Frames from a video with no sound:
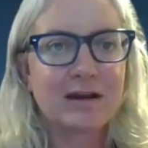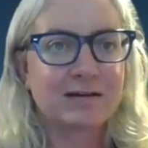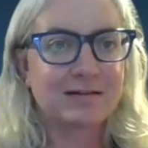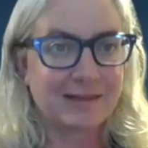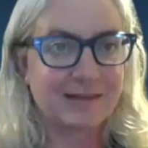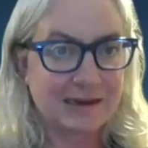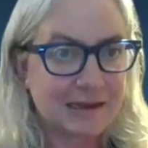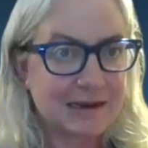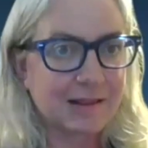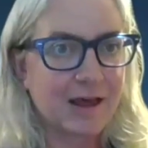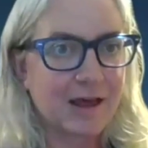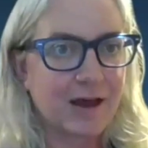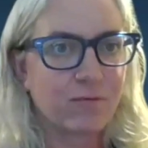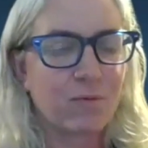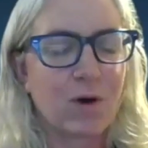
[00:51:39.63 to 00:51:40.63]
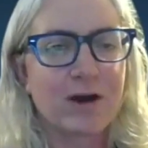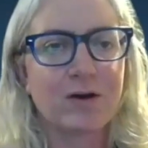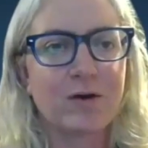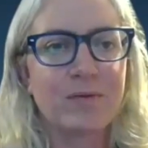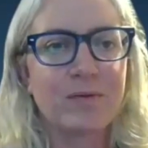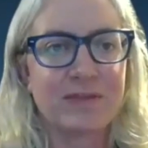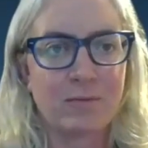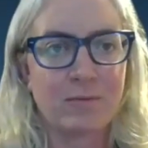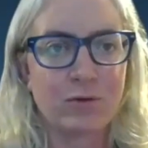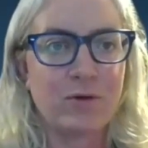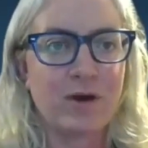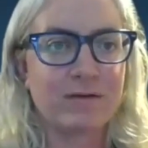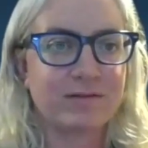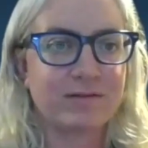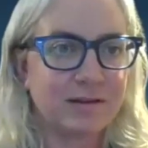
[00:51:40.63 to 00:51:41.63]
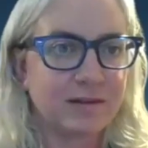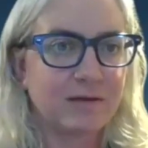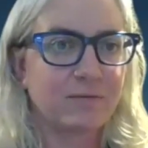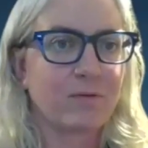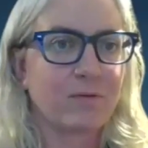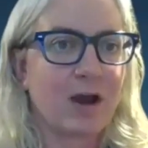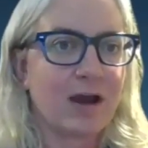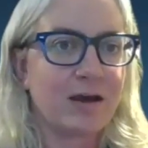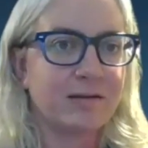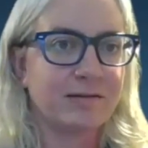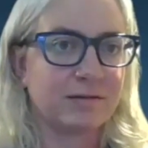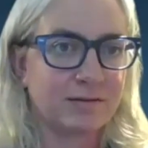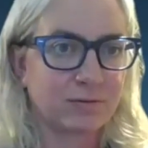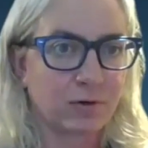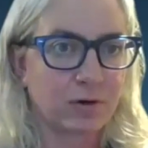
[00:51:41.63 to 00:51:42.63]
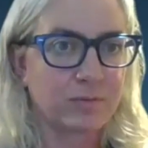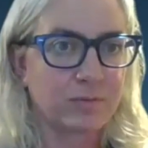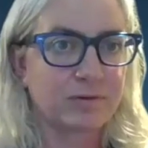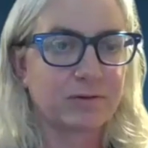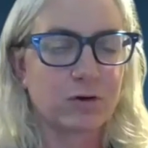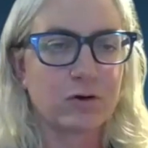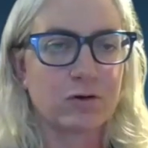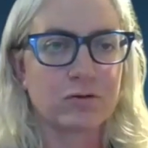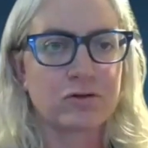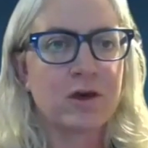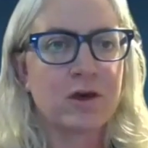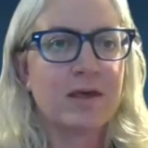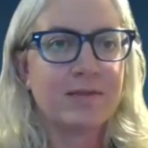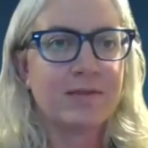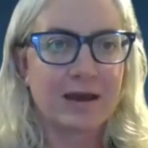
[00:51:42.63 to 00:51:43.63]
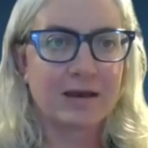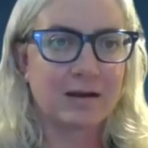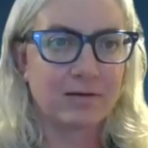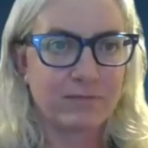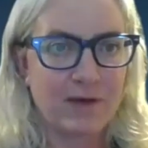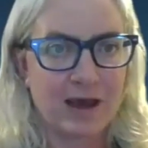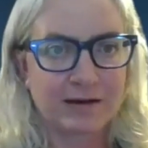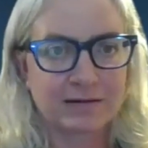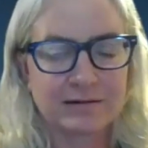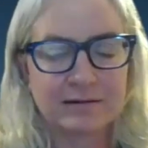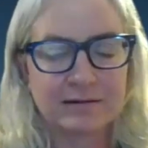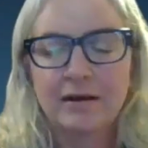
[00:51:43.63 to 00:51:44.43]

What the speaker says: Because they need a lot of water. But then when you have sea level rise and storm surge, that can affect